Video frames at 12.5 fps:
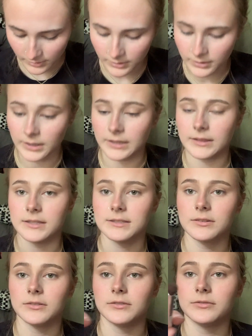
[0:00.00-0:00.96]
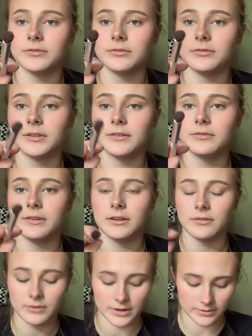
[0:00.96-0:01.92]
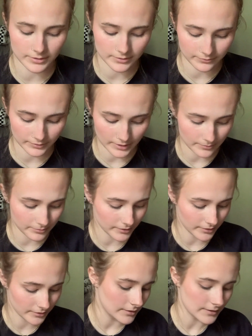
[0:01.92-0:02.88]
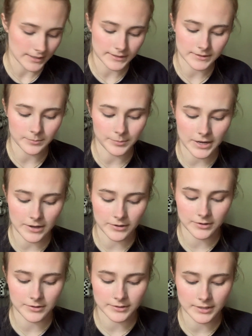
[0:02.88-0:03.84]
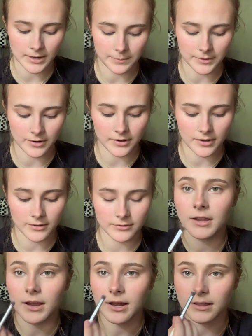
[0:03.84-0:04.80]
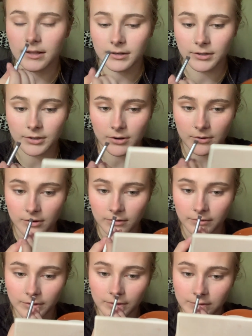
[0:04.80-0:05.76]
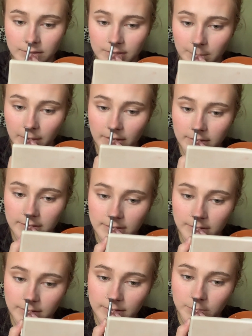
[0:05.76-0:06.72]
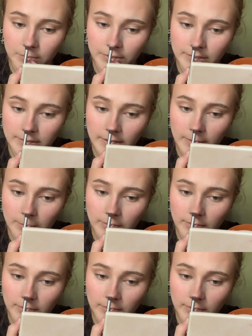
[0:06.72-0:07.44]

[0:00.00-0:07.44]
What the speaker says: Like this little fluffy rounded flat brush. Take some powder, tap it off, and then go over those spots so it's more in depth.